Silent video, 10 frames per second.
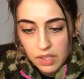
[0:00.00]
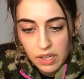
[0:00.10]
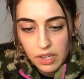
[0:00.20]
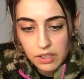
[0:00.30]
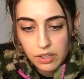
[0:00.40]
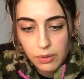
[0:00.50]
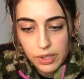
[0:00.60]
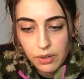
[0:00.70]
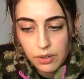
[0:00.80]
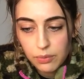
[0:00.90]
yeah
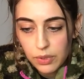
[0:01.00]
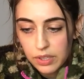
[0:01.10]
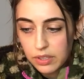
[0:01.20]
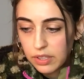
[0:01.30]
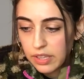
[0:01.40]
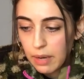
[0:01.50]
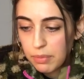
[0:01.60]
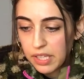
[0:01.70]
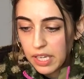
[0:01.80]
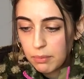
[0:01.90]
going on where that
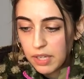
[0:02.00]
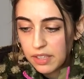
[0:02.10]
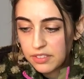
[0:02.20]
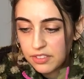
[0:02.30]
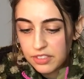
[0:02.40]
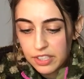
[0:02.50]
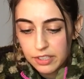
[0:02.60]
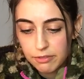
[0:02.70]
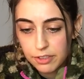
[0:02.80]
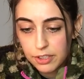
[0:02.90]
became
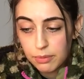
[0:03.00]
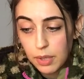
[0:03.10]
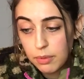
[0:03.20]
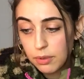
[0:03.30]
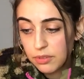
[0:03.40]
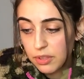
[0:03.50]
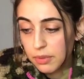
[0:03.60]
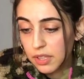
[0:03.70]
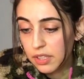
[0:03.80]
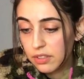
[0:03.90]
necessary for you maybe it was
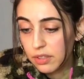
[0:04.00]
something that you